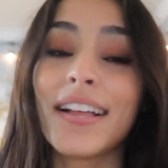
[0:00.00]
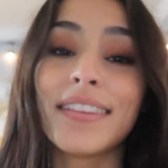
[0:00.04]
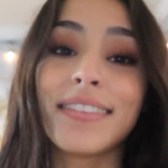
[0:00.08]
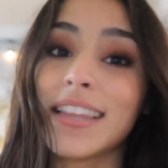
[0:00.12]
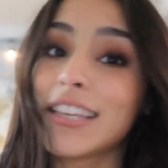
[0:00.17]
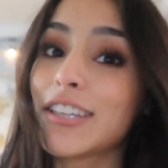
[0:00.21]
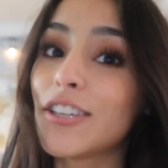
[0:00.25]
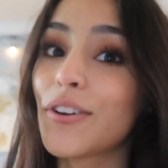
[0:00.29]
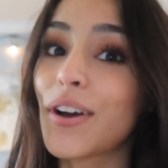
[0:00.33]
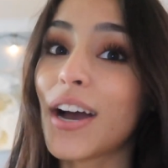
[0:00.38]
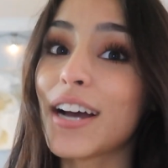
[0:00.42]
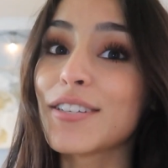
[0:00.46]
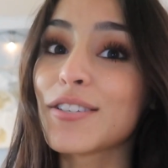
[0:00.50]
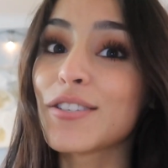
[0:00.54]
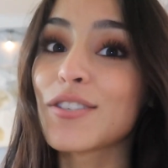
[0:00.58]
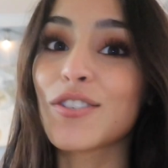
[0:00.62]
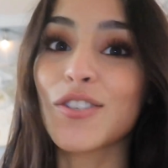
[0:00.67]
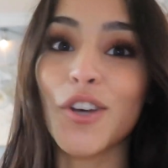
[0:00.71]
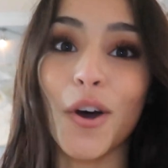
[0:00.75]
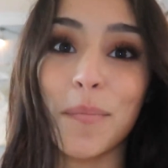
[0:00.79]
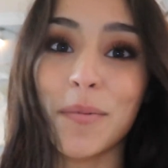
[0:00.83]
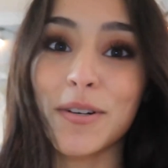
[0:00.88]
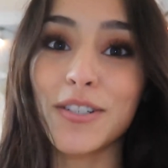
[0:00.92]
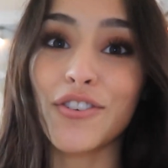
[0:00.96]
Thank you guys
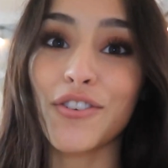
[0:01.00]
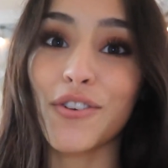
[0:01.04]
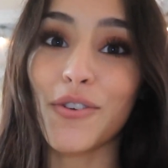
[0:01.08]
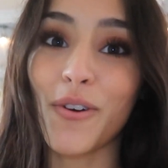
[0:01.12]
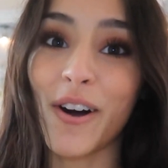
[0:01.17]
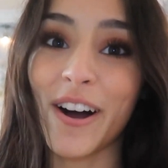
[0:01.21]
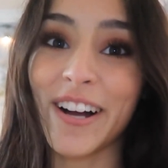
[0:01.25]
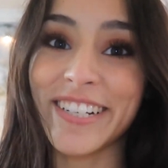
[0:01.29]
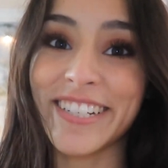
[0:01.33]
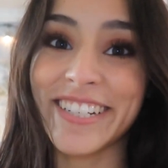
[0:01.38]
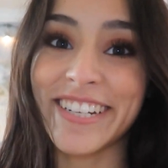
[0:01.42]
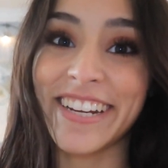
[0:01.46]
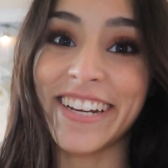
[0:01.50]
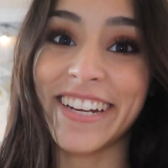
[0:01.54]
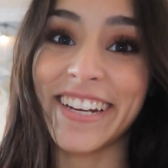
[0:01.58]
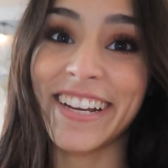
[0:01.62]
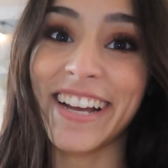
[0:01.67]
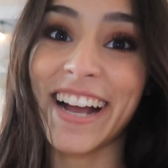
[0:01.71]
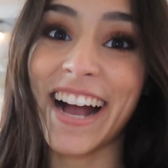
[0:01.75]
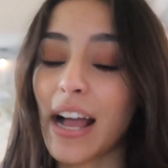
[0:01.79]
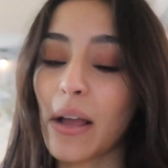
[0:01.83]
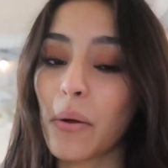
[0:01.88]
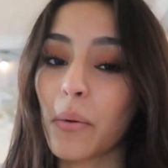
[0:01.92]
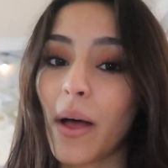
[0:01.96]
so much for
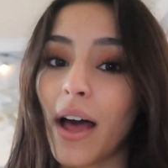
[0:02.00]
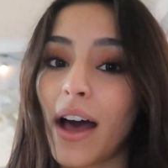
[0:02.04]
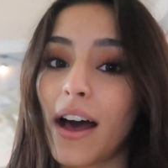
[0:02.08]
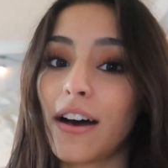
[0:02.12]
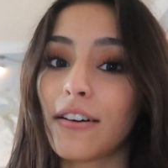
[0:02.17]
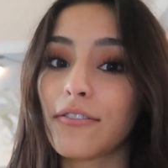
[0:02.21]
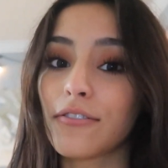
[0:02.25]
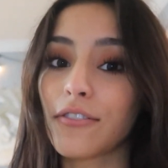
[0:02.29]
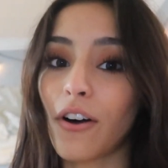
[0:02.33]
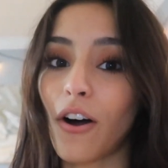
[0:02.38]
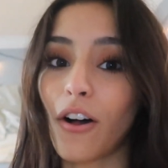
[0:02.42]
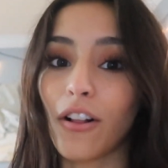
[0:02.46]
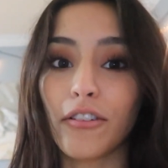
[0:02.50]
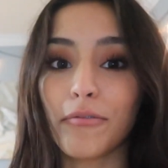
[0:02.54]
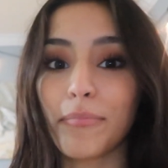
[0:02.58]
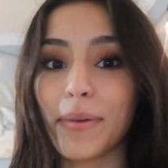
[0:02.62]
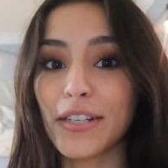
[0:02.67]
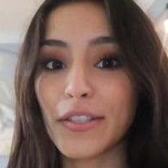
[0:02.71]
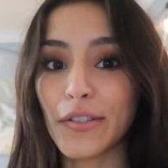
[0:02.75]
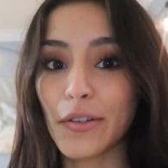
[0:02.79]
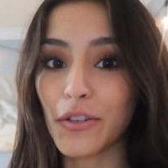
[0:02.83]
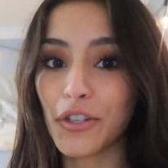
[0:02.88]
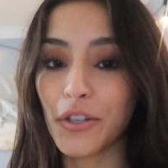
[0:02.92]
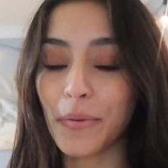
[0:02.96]
watching. I will have all of
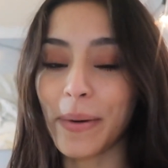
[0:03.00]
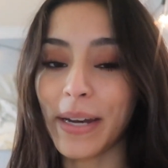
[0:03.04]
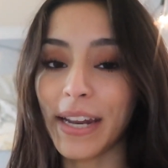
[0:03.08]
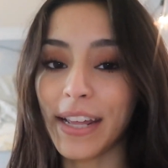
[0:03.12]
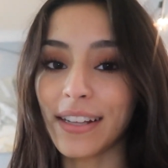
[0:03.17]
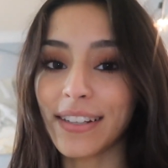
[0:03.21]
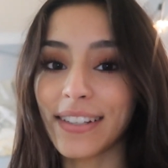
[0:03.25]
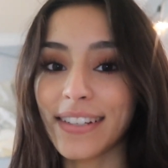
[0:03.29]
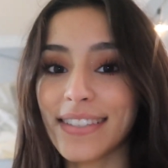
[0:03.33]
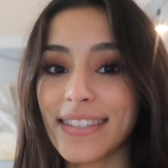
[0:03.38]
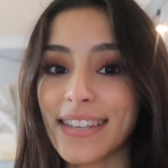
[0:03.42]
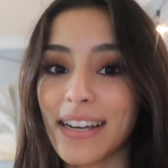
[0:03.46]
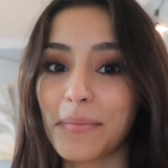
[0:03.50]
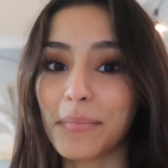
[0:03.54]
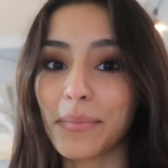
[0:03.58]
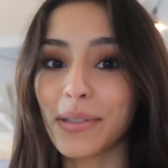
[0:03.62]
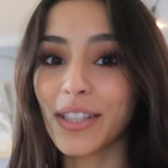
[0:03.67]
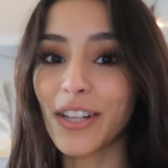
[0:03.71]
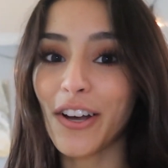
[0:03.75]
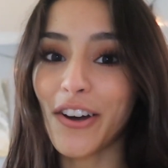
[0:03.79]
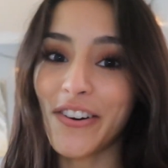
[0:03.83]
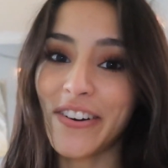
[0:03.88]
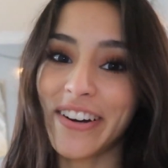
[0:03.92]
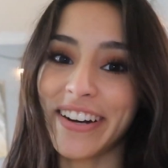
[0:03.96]
my social media links down
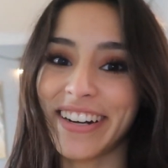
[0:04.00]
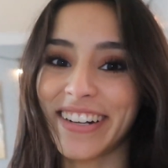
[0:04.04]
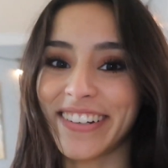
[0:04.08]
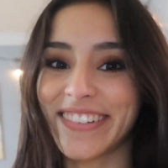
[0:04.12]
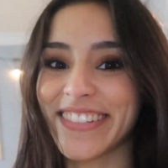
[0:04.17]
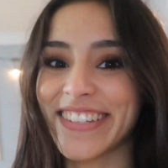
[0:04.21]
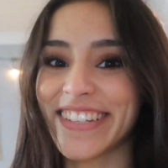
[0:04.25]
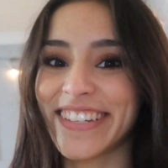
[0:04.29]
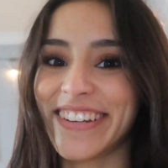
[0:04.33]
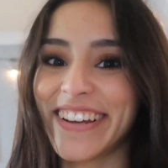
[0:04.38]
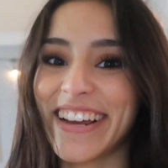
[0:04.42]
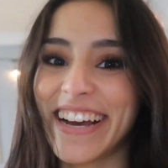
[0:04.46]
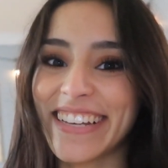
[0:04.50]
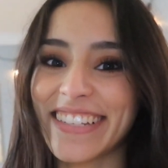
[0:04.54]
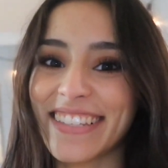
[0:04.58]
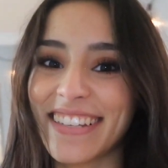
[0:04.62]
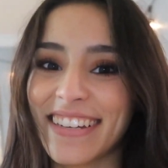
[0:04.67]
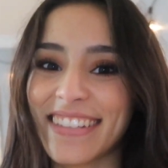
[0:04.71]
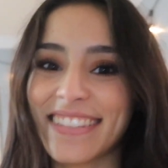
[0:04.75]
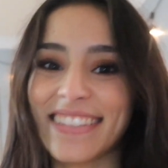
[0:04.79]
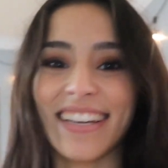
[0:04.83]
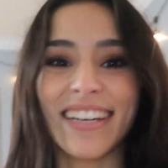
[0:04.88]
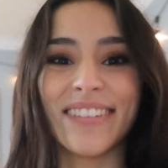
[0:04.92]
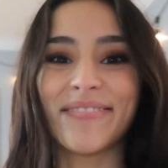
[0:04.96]
below, and I will see you guys
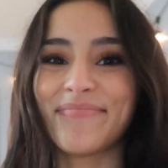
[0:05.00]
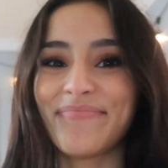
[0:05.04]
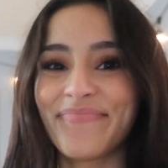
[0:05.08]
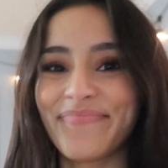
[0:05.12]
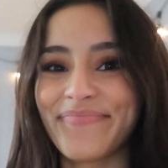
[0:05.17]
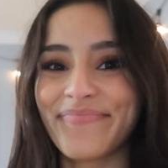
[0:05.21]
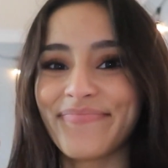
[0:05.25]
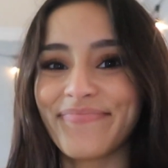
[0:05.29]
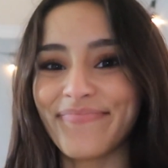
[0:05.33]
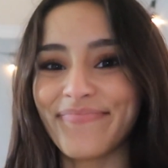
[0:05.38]
next time.